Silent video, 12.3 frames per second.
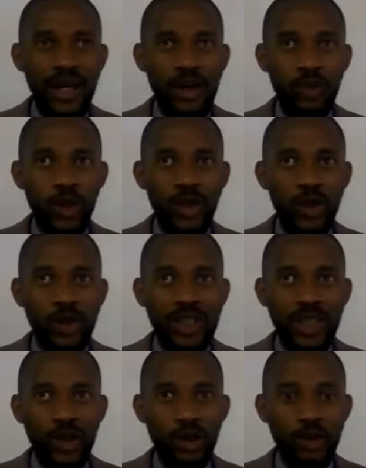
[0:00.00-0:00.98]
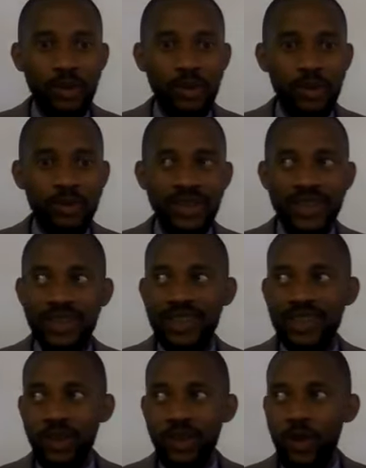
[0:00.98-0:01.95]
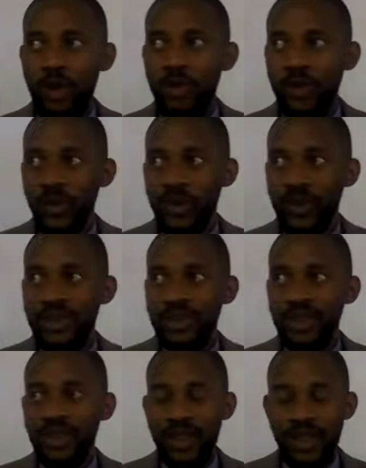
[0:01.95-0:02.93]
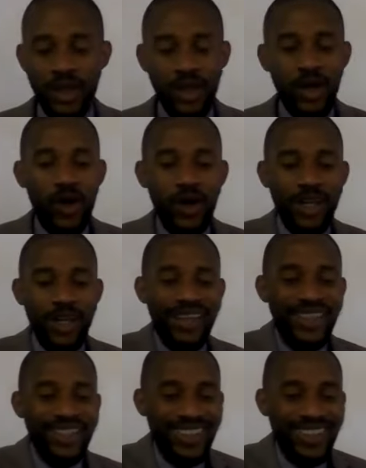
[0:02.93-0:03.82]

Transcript: I'm not losing a lot of people. It's not a common word. Okay.